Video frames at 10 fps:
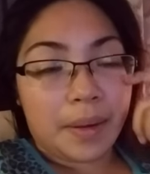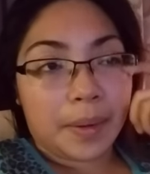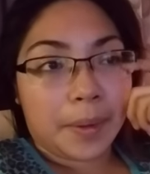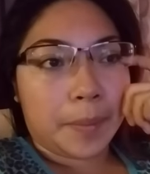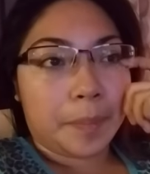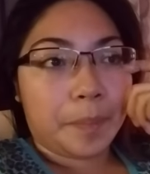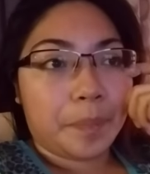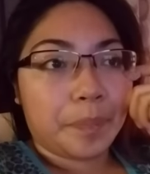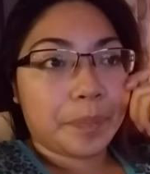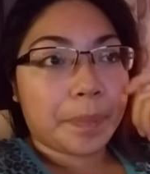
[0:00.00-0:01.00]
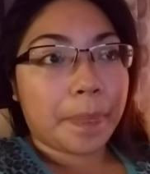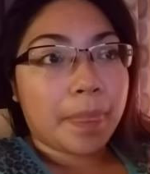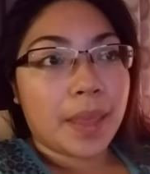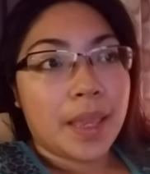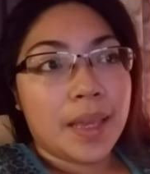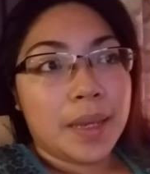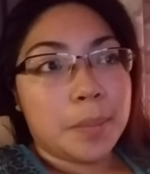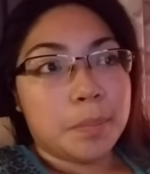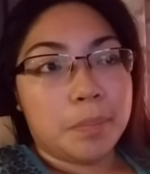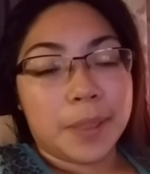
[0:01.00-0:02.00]

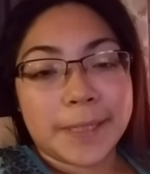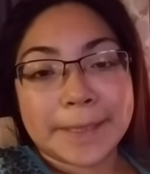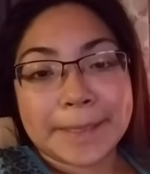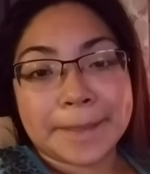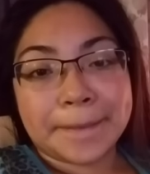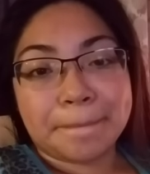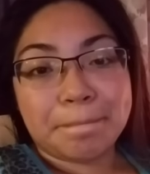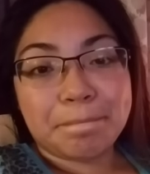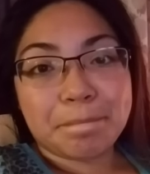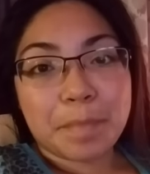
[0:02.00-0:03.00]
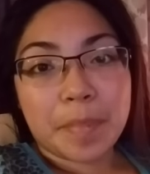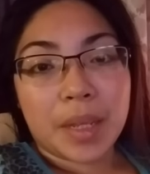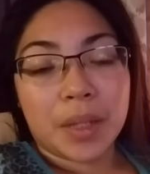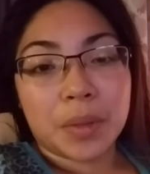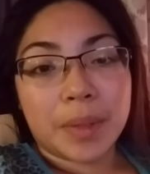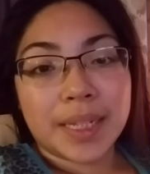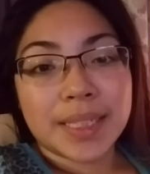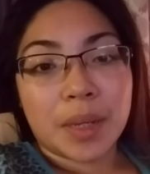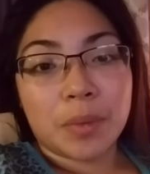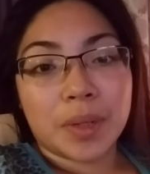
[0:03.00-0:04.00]

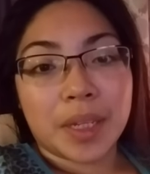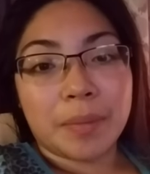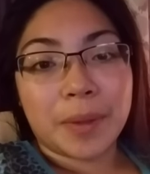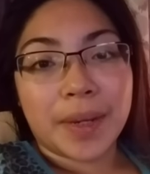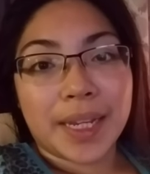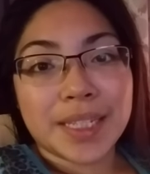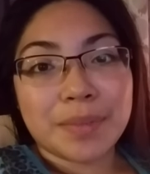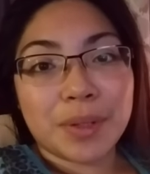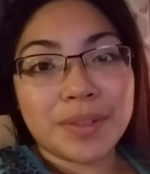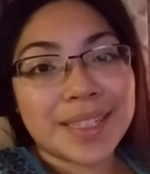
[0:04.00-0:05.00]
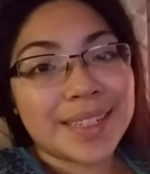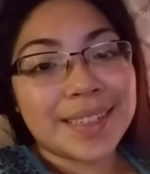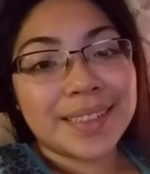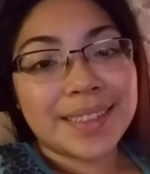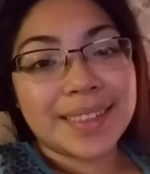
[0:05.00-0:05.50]
Otherwise, I will keep you guys posted.